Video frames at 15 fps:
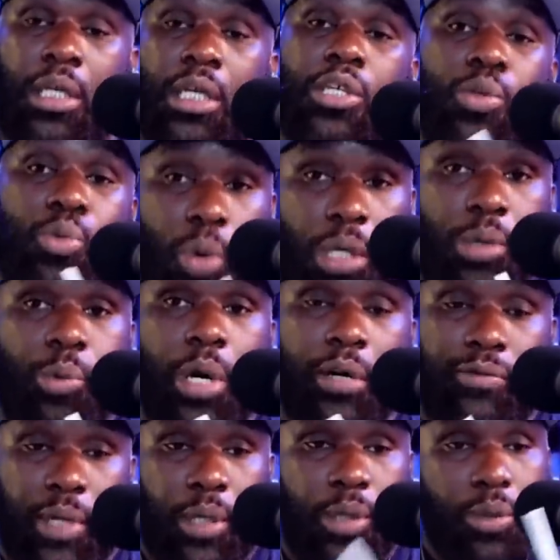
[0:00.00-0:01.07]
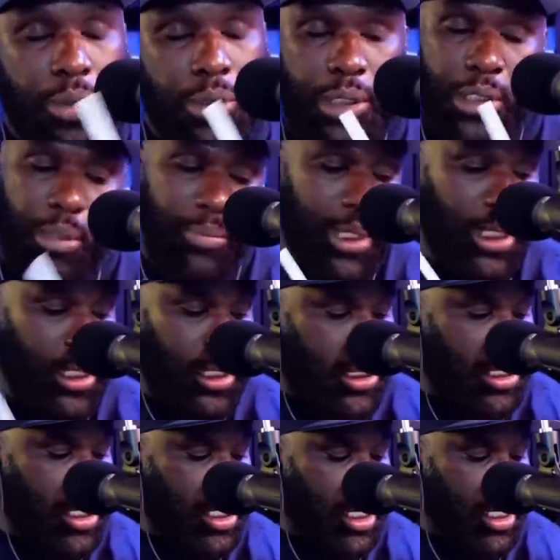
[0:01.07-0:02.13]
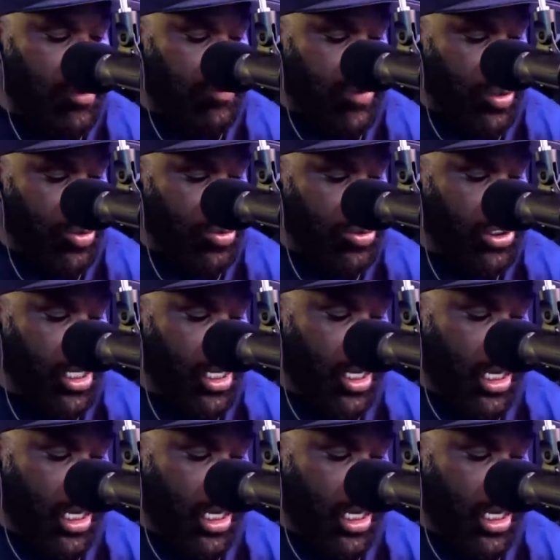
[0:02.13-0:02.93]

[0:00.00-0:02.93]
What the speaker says: and you want to wear rose, to me, this is the king of rose.